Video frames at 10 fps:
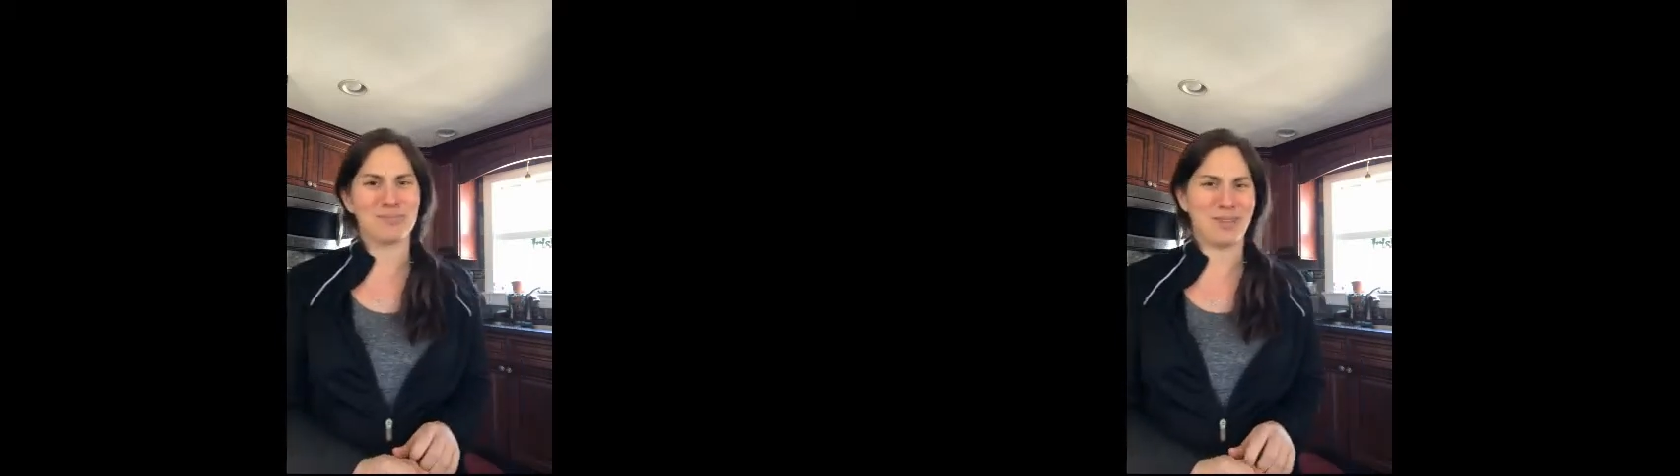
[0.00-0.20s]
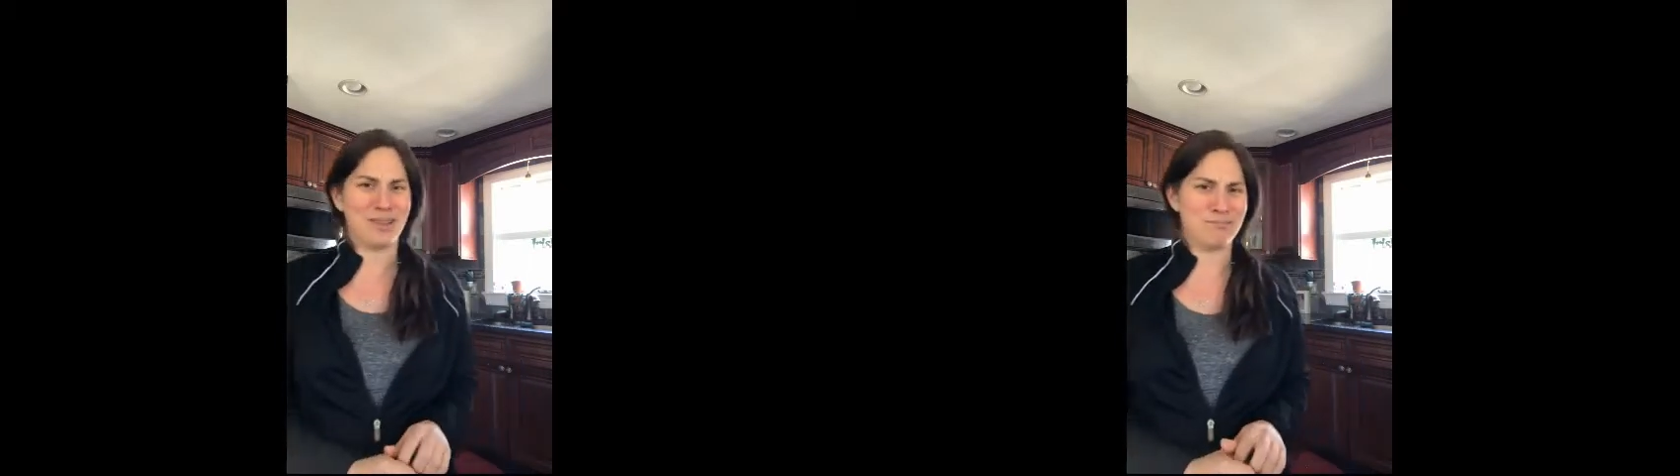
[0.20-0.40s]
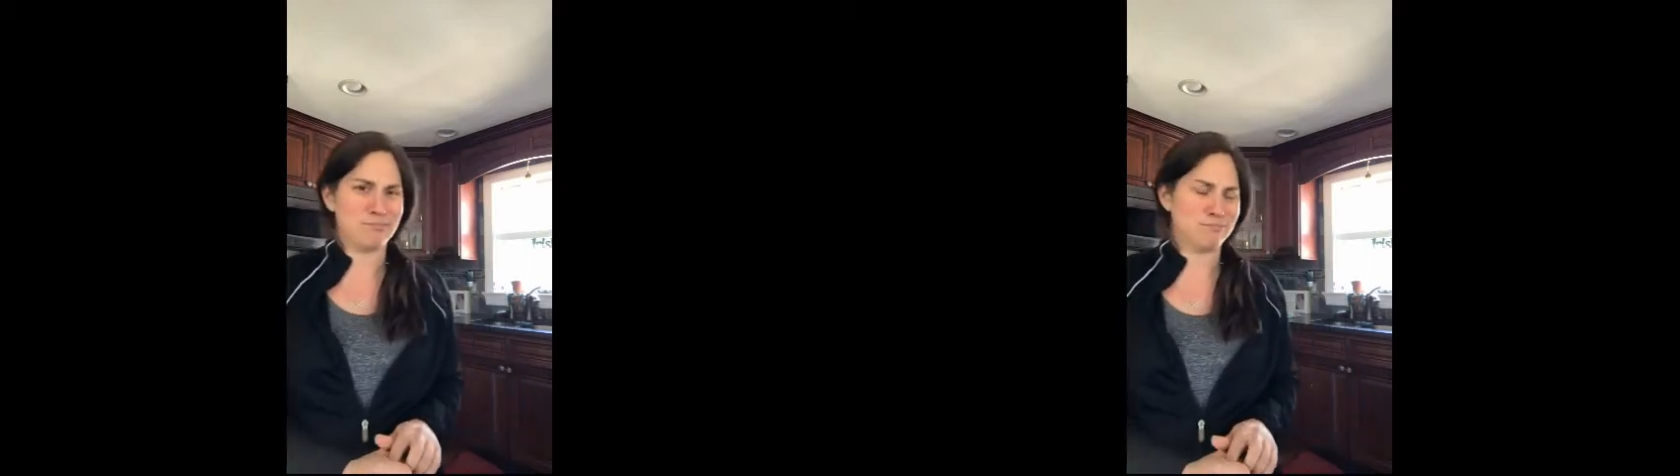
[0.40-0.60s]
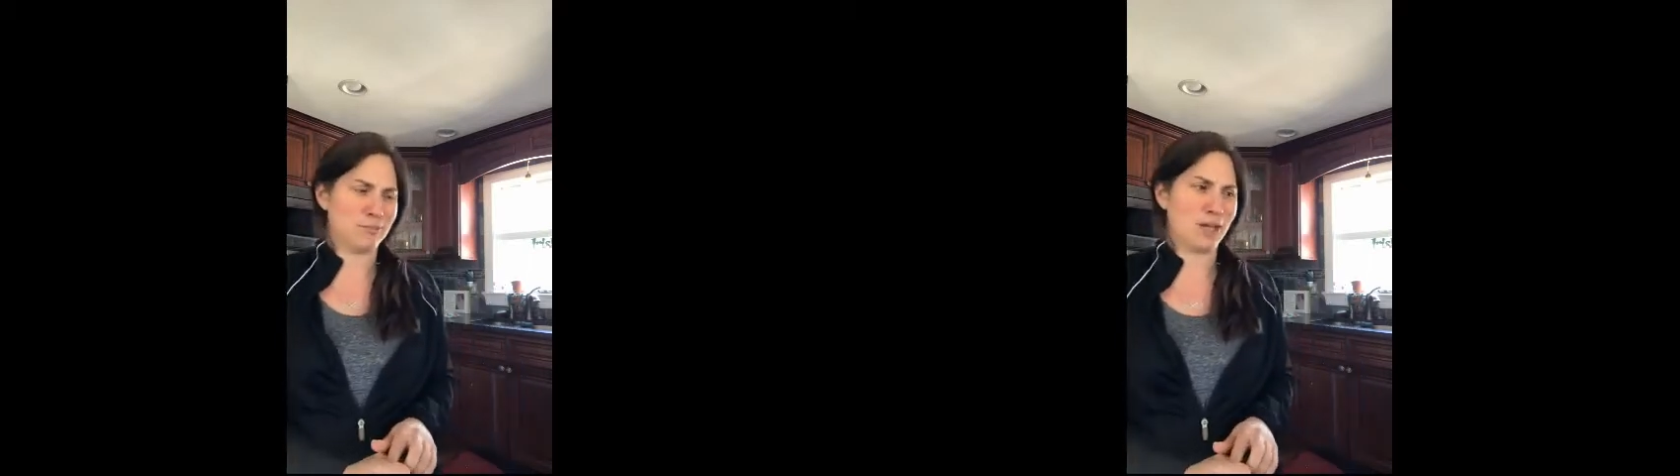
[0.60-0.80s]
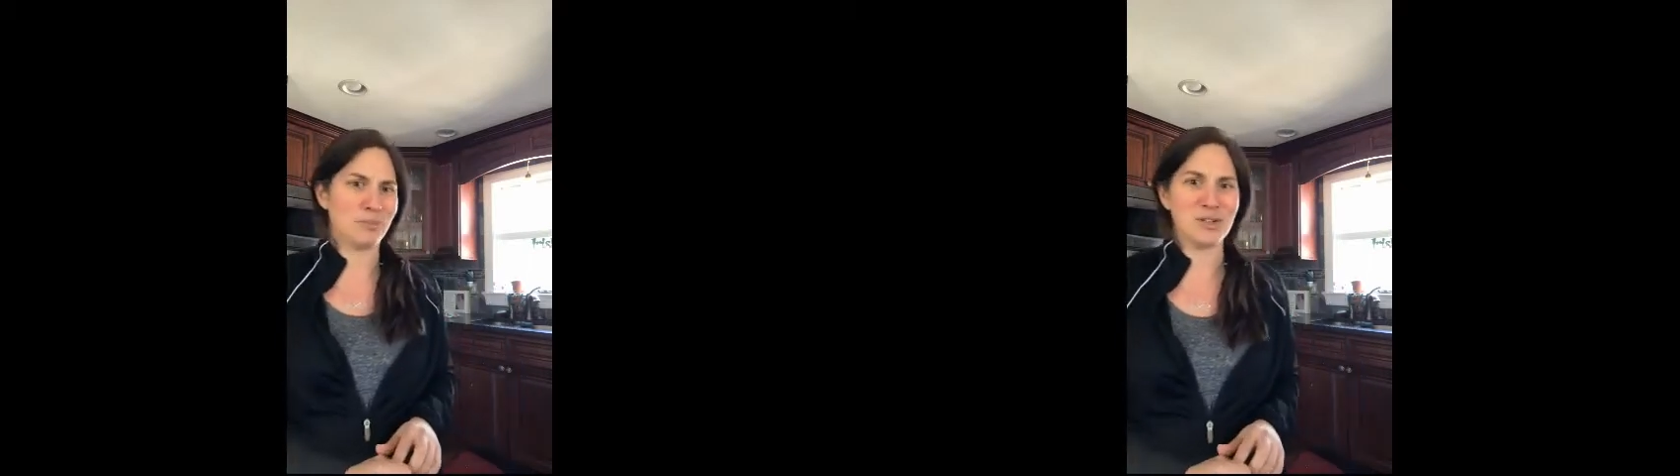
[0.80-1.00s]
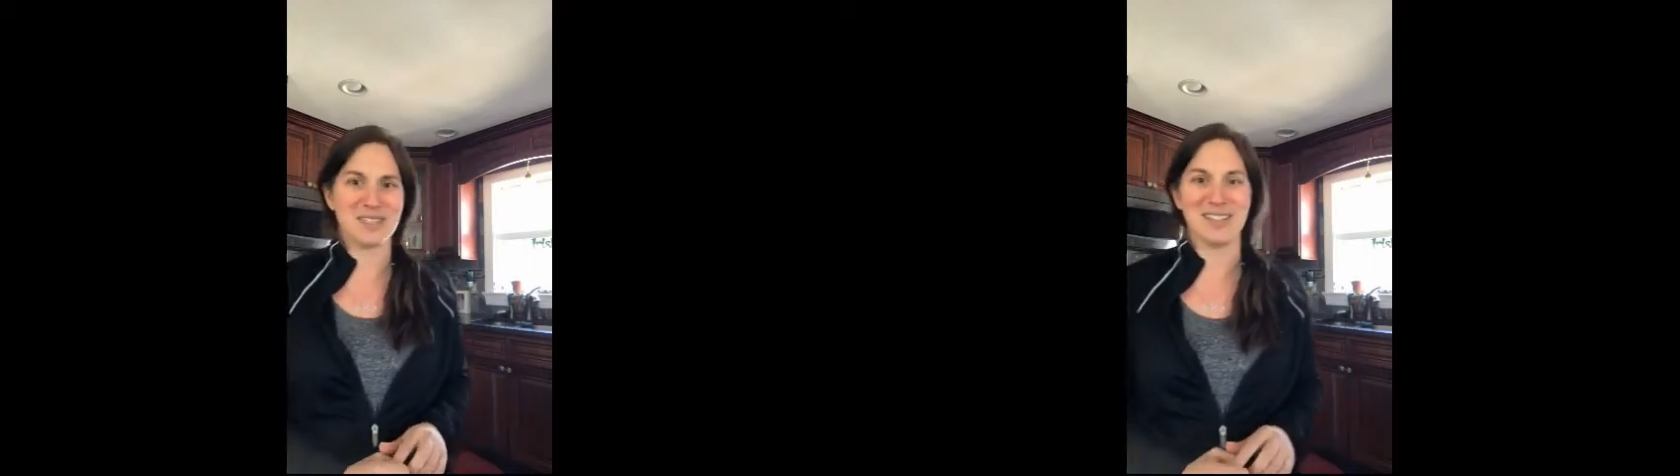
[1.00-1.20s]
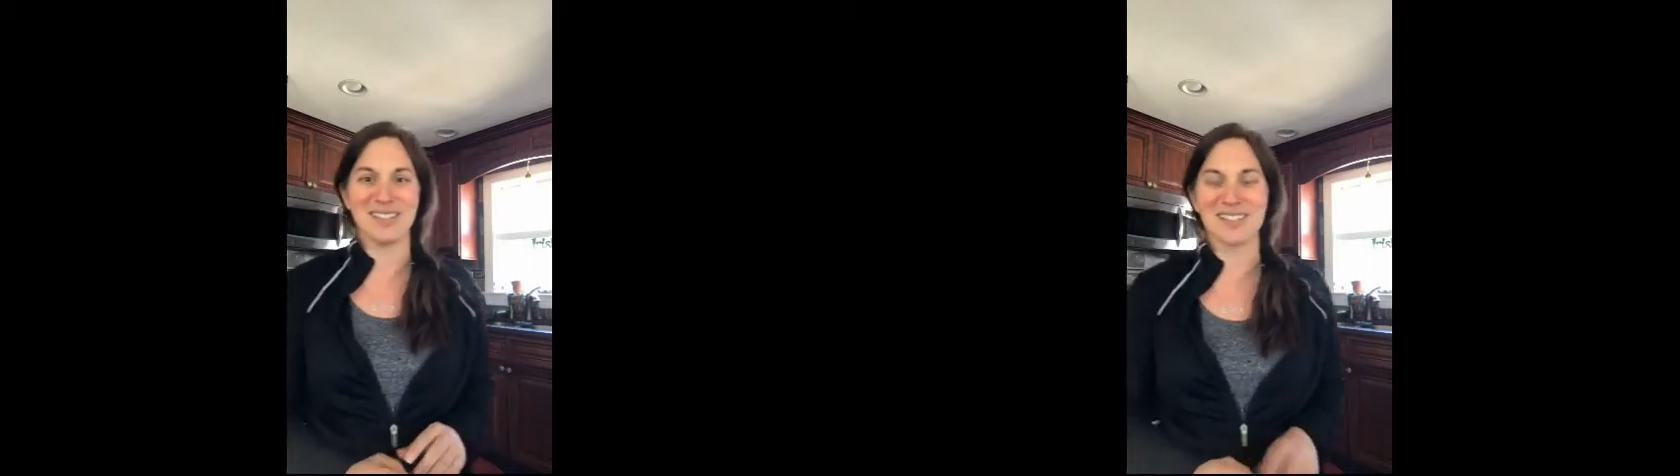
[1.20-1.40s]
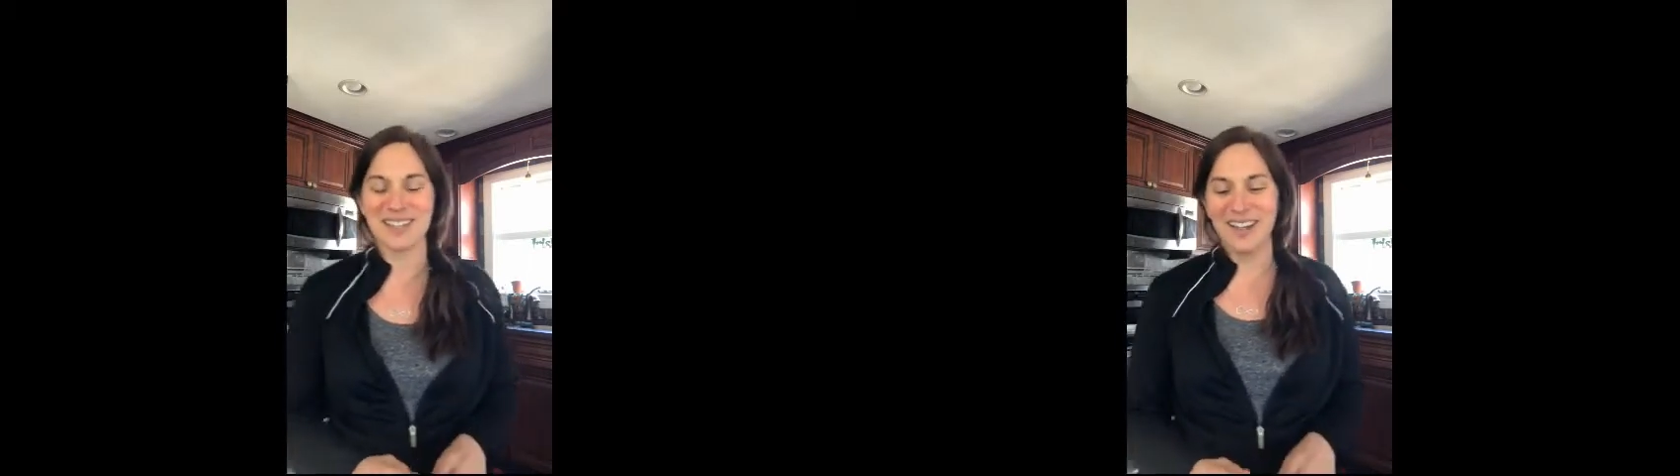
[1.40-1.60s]
Mom, what's
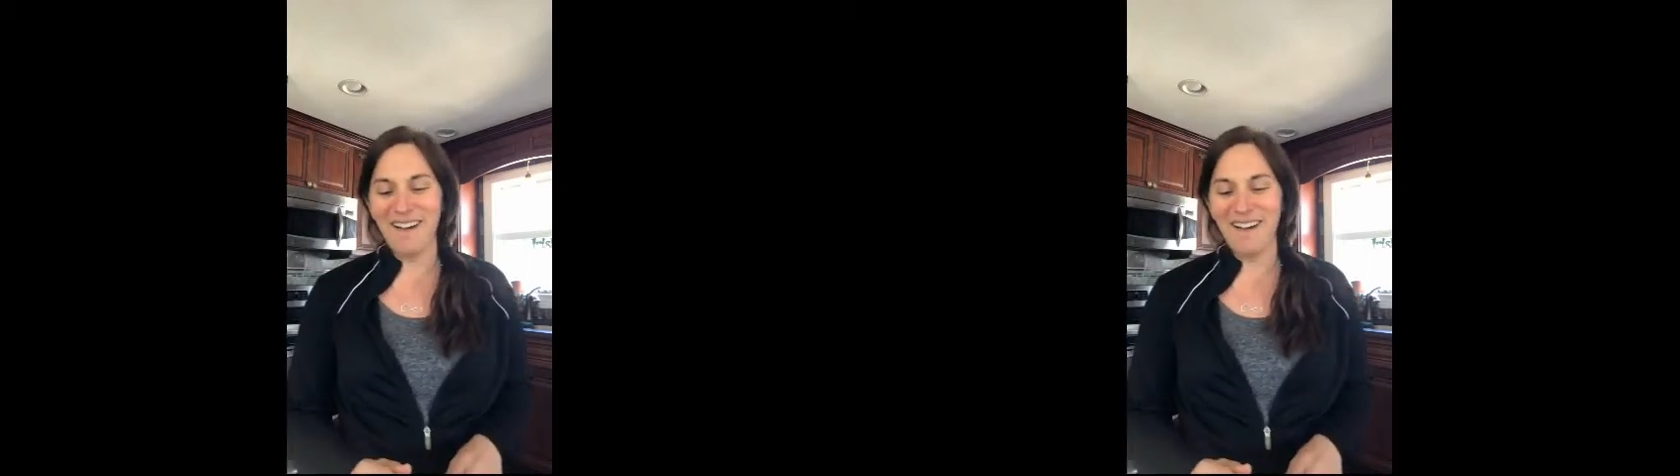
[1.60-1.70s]
this?